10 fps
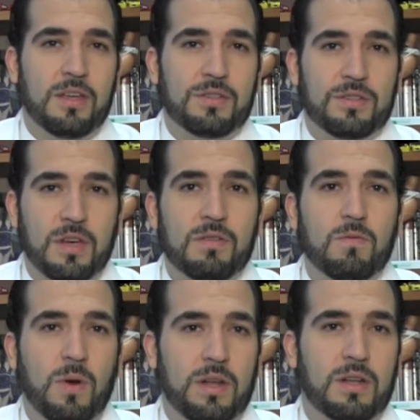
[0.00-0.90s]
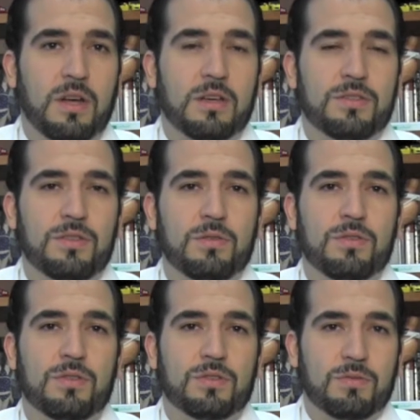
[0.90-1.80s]
Sudden weight loss due
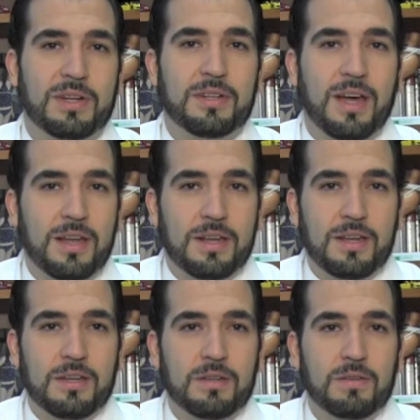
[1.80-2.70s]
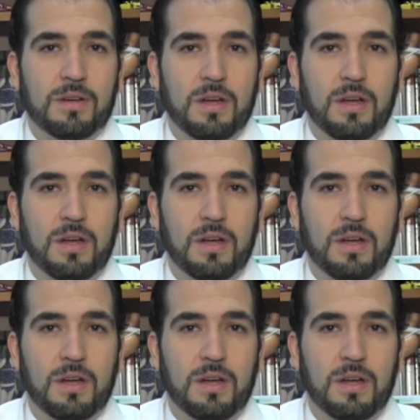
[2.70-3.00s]
to strict dieting,